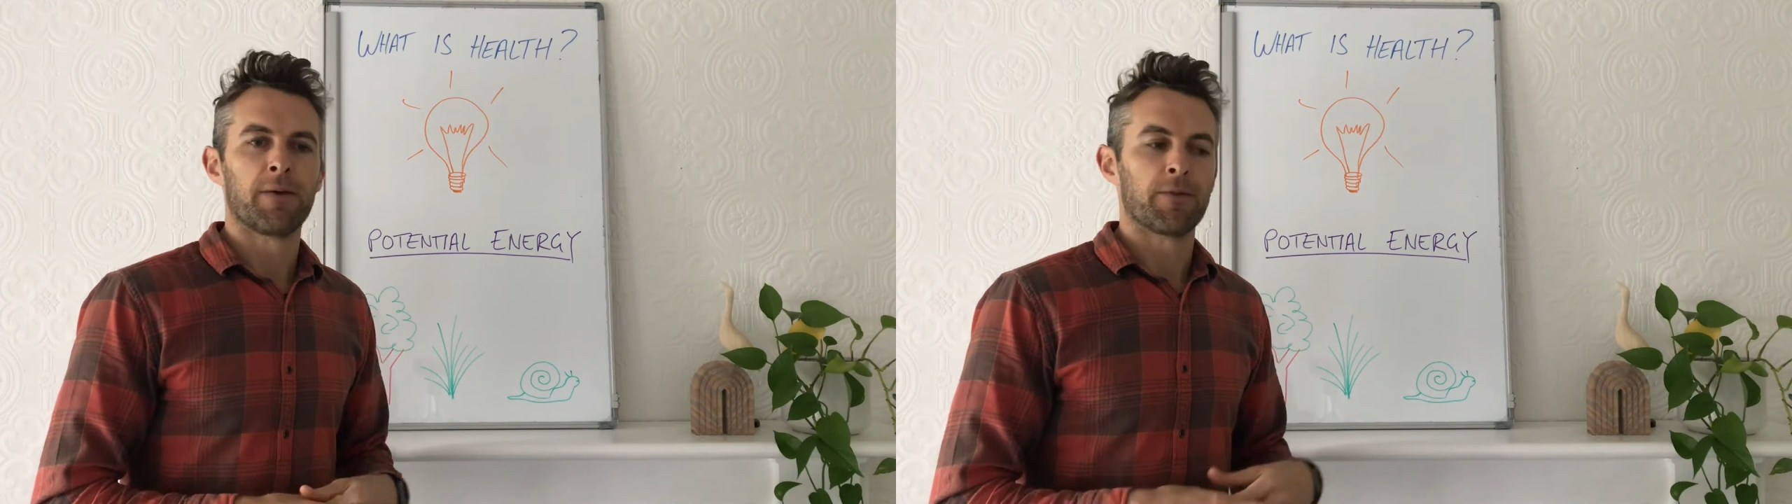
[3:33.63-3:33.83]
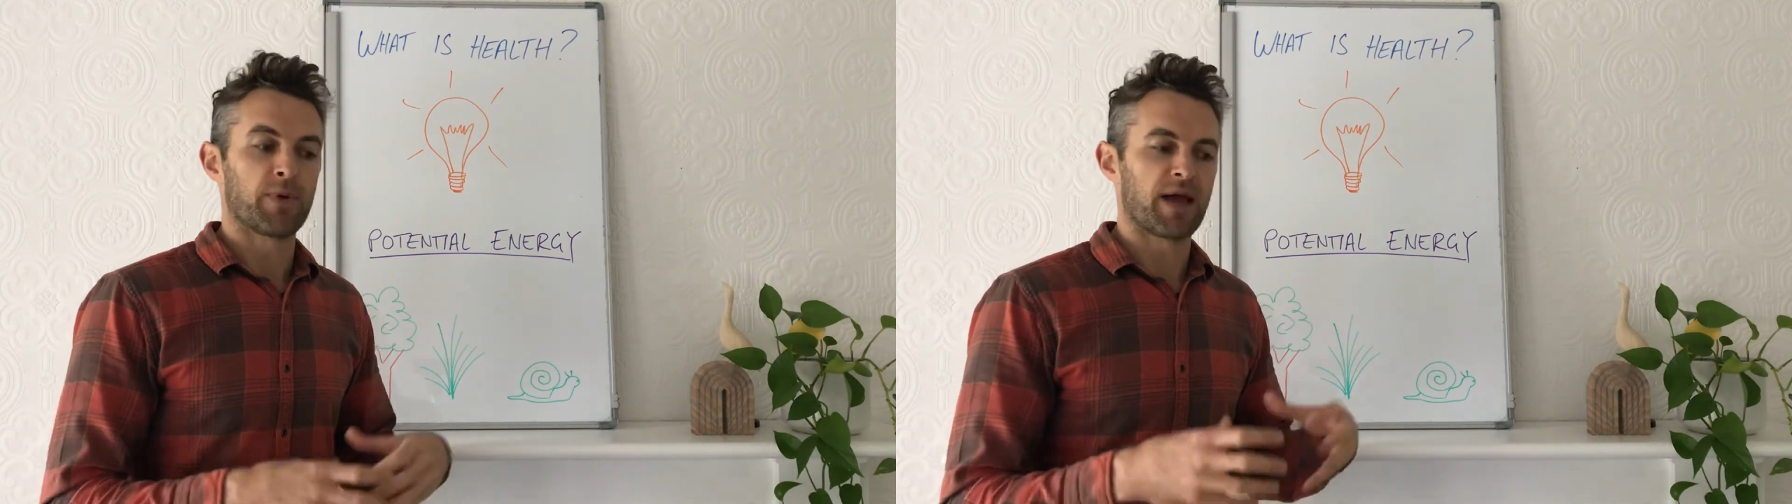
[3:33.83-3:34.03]

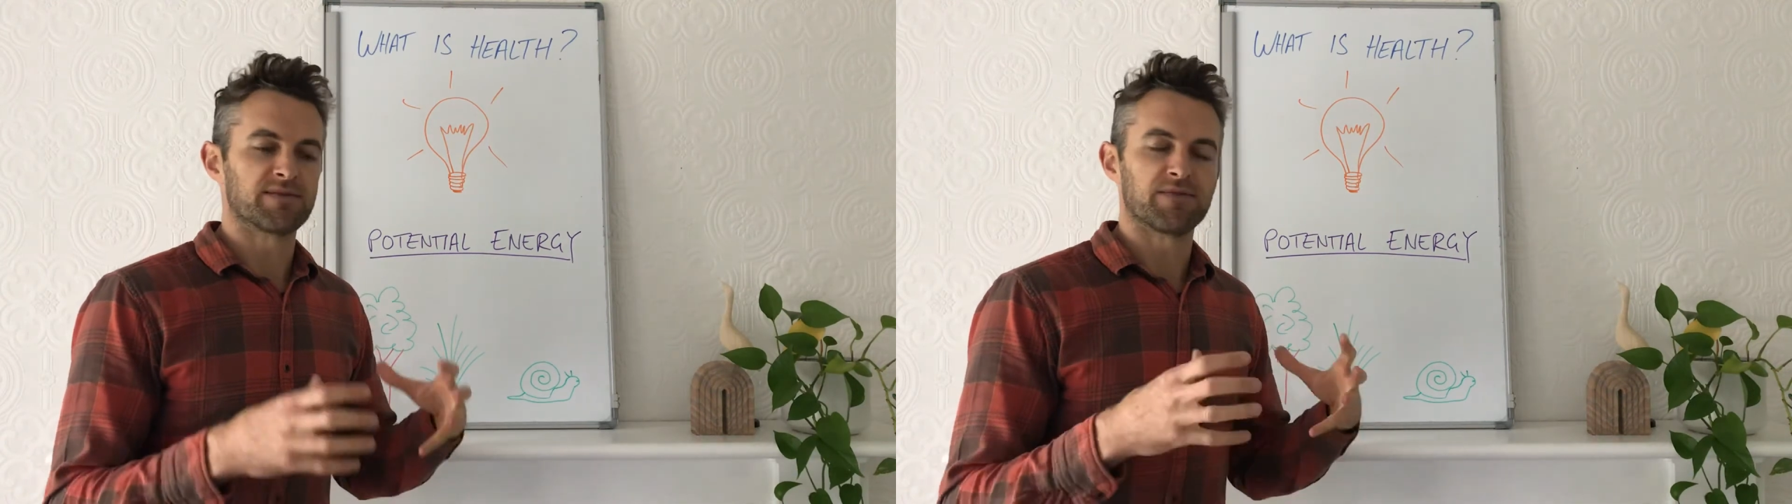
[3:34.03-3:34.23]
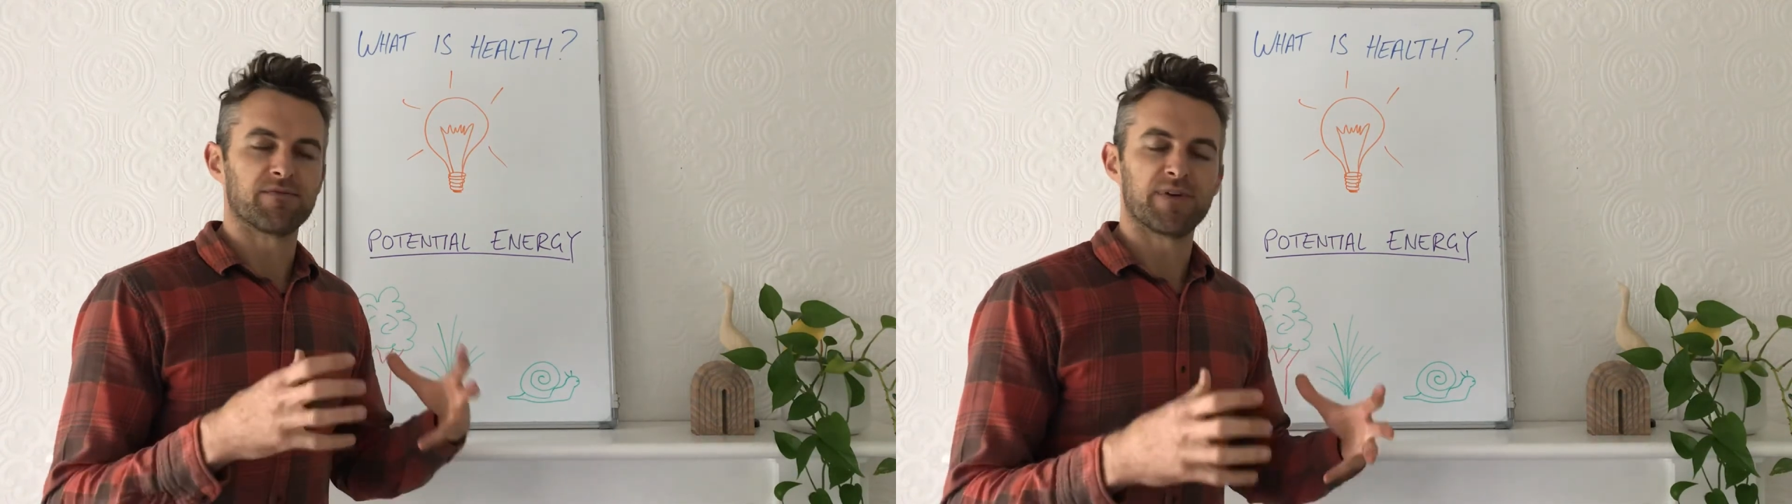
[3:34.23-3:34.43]
we have
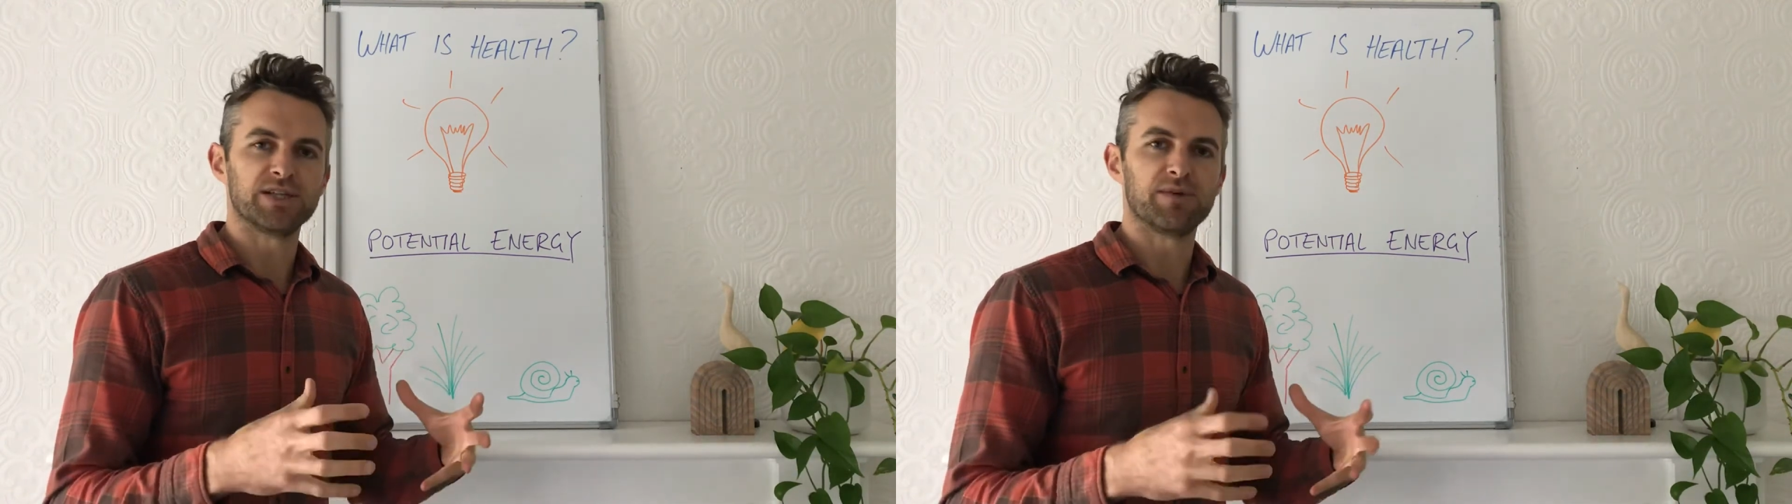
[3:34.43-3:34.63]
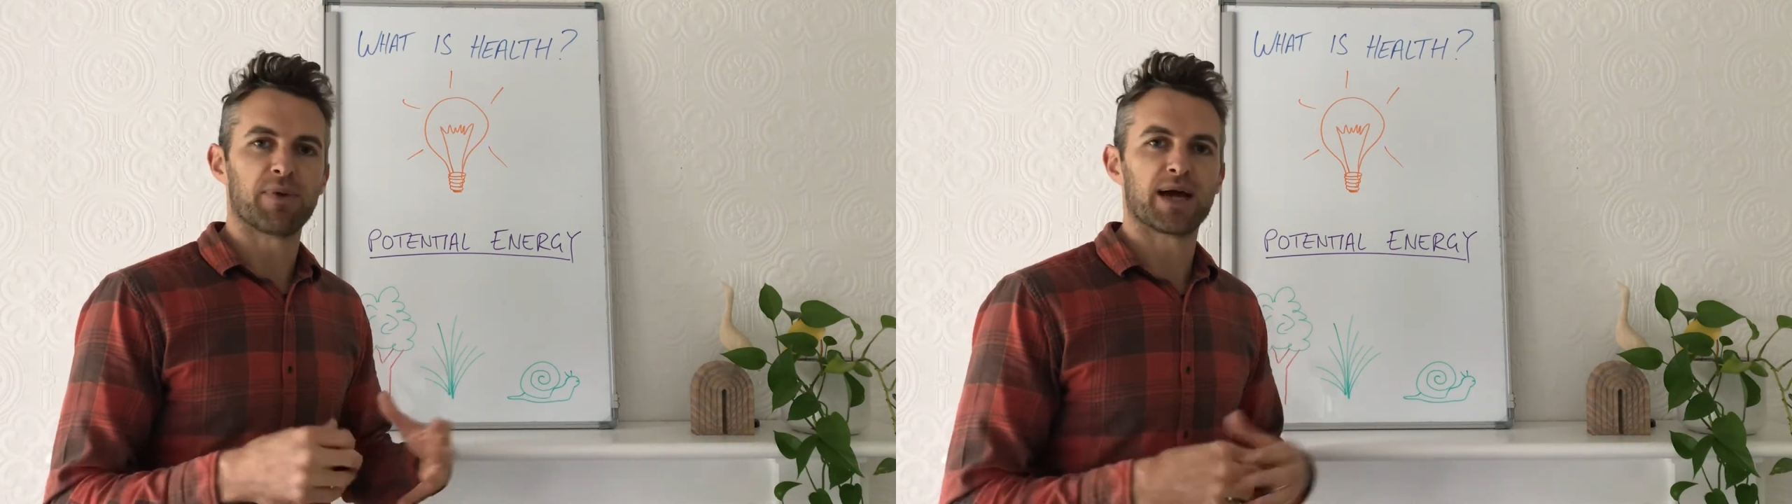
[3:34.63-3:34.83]
some
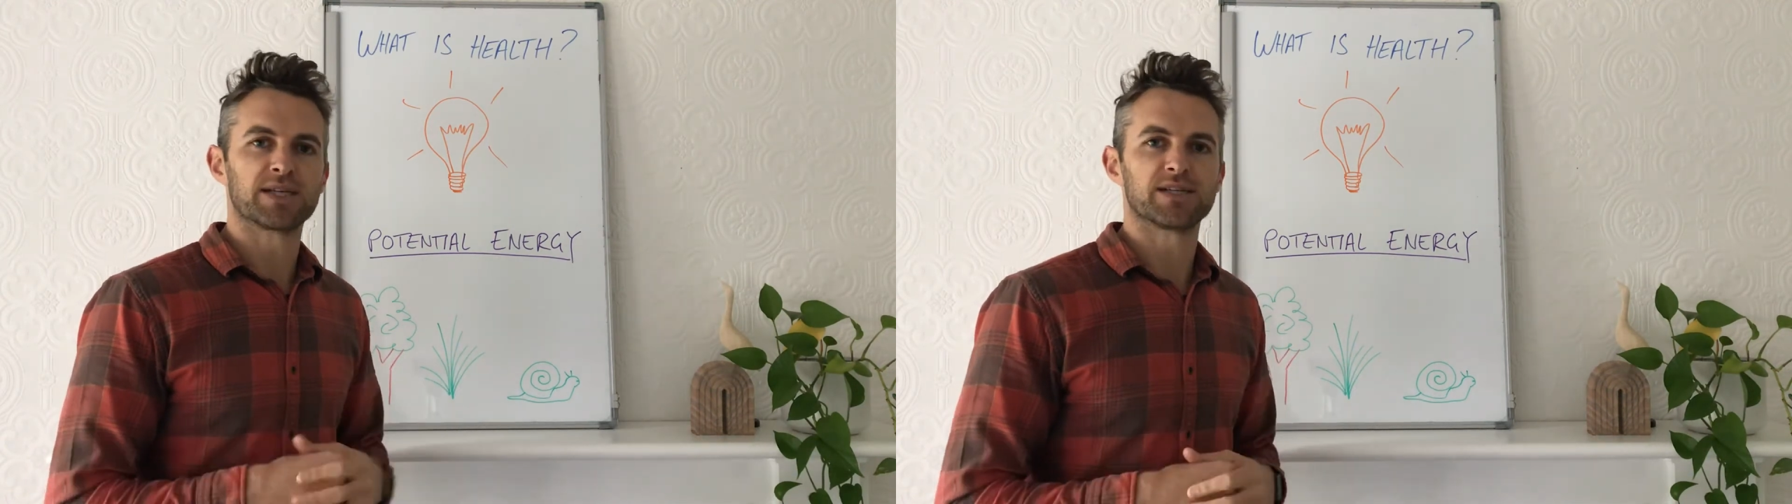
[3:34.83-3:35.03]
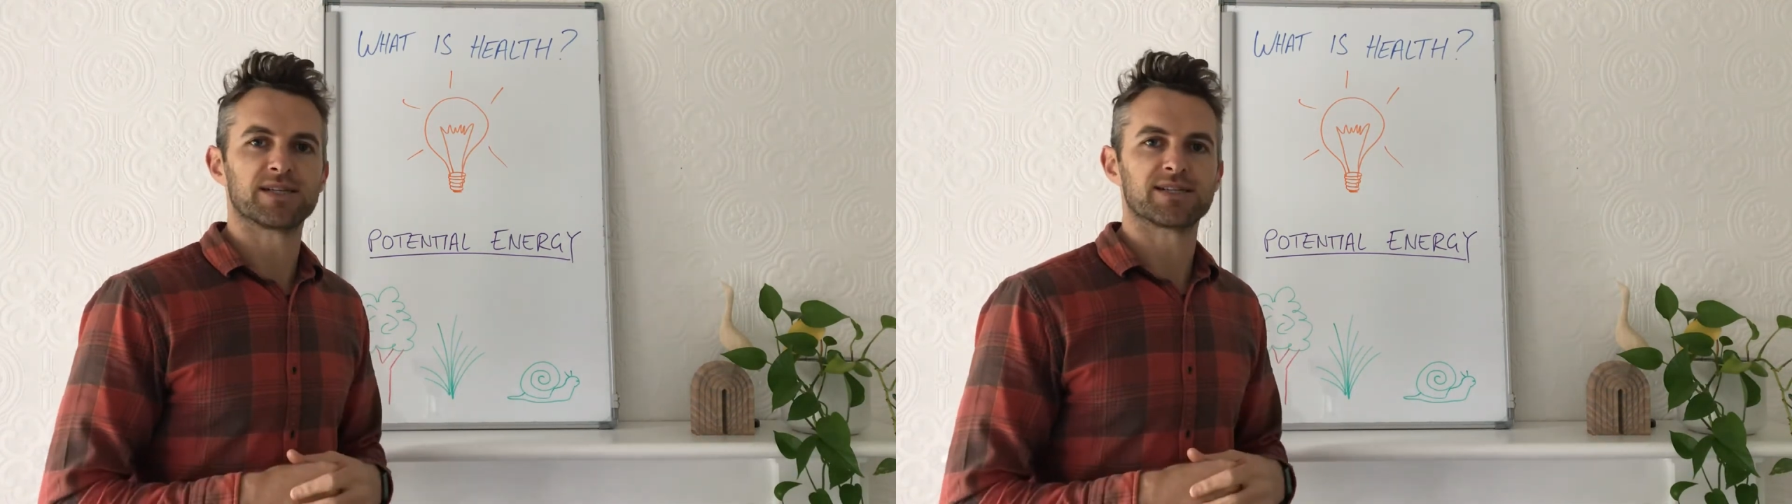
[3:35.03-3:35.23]
veggie
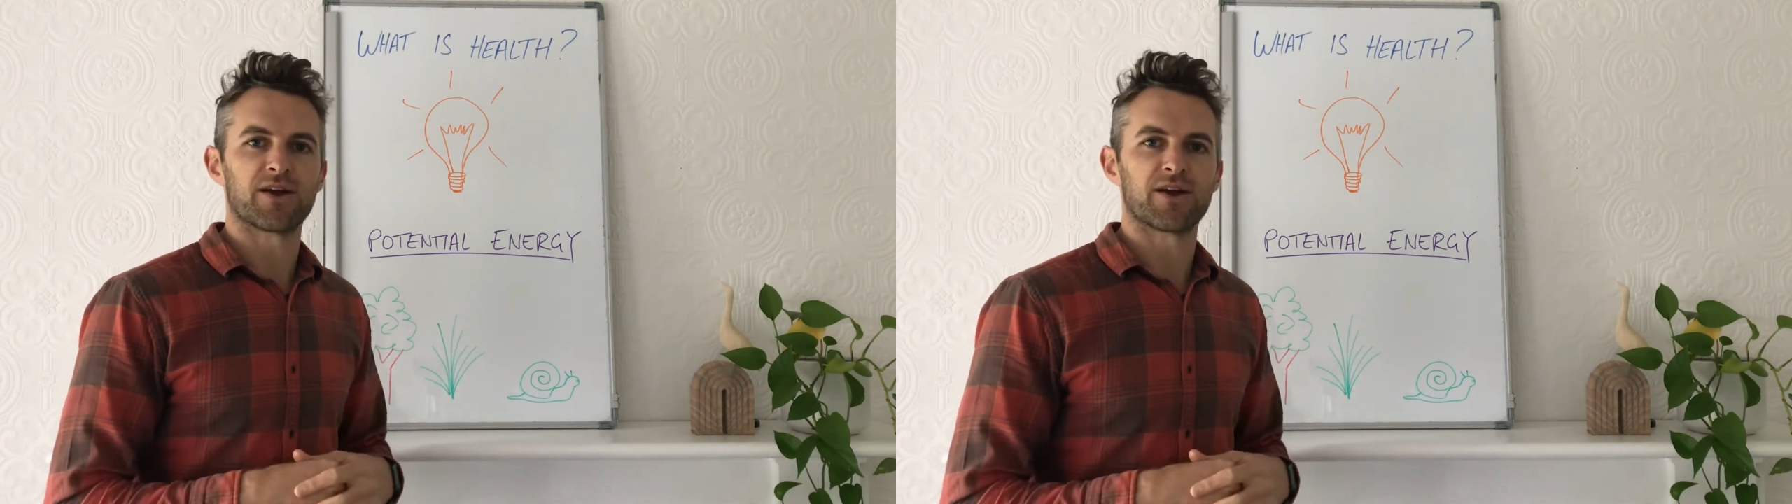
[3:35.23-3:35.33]
patches,